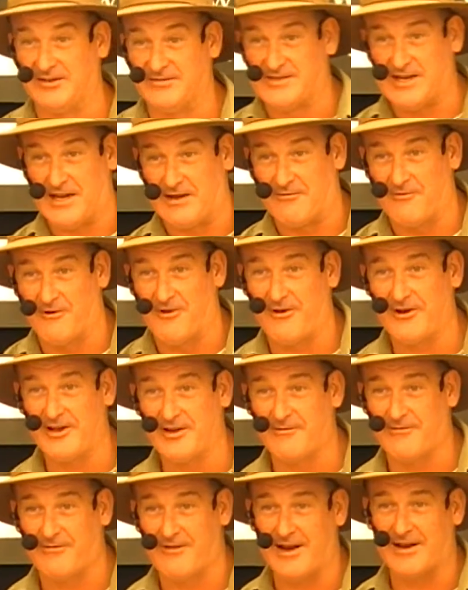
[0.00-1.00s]
You've sat right
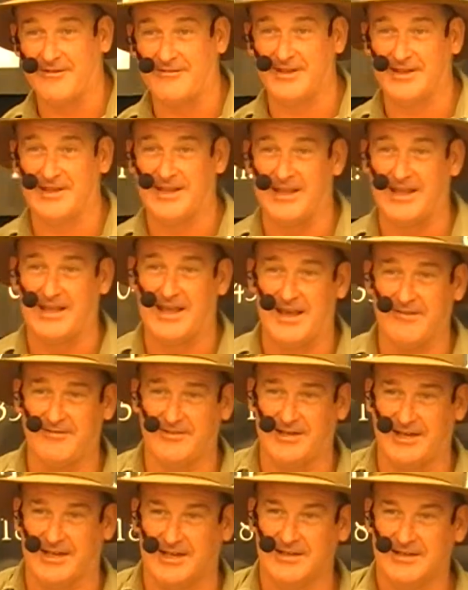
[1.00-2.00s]
in front of it there,
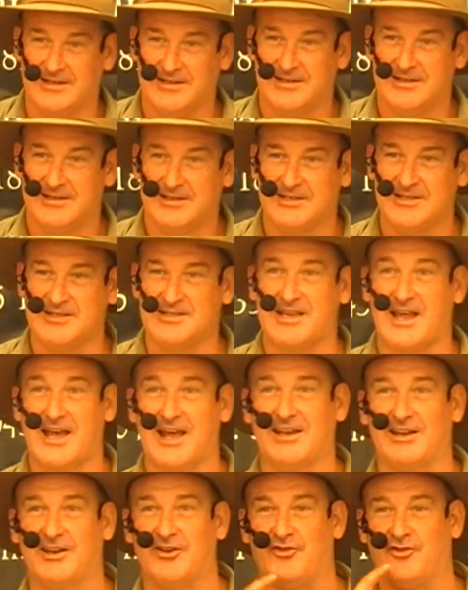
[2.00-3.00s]
haven't you? You're
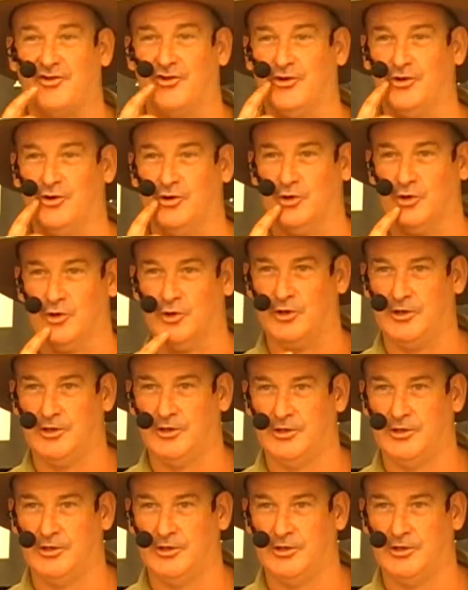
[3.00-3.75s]
starting to drool.